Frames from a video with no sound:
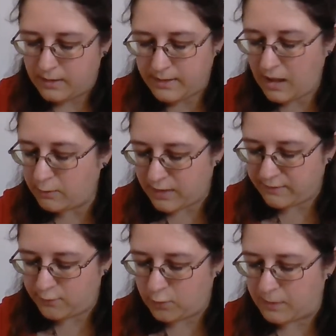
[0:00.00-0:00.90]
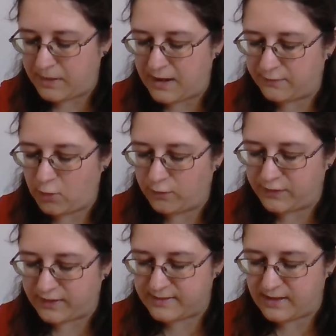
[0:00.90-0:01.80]
Now, therefore, her plan of
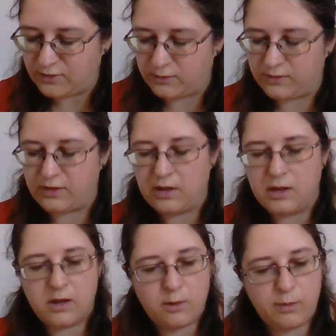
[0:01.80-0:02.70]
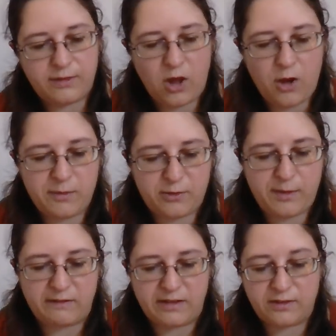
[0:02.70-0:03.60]
conduct settled, with calmer
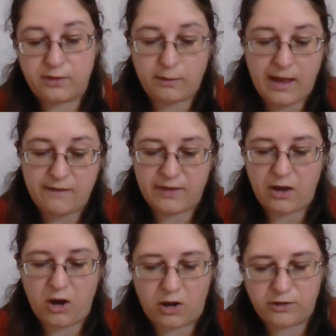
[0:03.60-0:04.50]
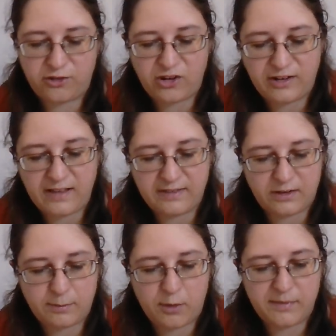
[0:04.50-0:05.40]
spirits, though a heavy heart, she attended
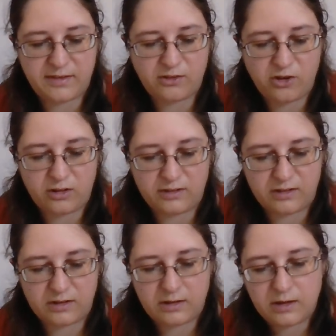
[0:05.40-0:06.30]
upon Mrs. Charlton,